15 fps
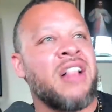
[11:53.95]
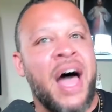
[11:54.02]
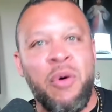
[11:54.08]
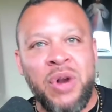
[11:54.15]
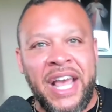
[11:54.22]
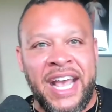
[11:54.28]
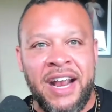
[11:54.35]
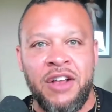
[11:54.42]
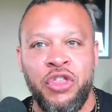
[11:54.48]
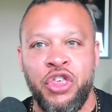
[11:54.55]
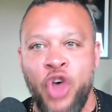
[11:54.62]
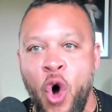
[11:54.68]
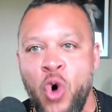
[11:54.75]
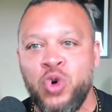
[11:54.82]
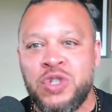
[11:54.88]
I want to hear
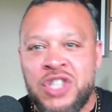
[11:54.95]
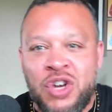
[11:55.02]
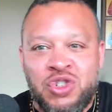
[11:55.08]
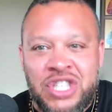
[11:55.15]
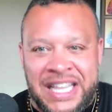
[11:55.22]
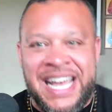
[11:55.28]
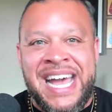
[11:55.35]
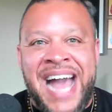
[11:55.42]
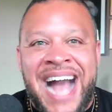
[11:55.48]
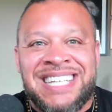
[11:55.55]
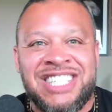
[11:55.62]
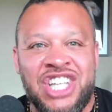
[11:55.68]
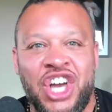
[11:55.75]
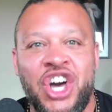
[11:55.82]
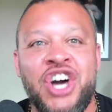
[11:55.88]
those, those,
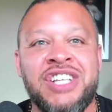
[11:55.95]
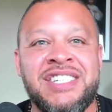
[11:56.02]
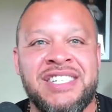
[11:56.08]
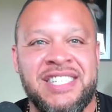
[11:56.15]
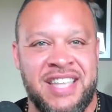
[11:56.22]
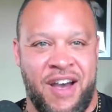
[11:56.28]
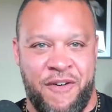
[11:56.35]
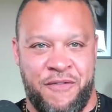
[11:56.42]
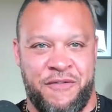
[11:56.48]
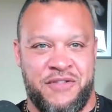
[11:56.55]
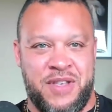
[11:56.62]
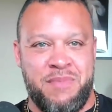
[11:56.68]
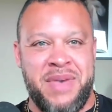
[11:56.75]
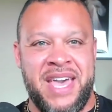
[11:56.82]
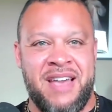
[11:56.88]
that's the good stuff
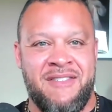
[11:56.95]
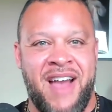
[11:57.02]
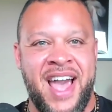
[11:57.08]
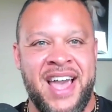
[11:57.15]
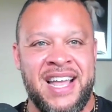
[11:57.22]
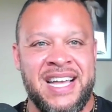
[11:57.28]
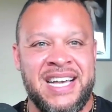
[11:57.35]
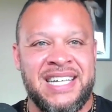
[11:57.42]
to me, right?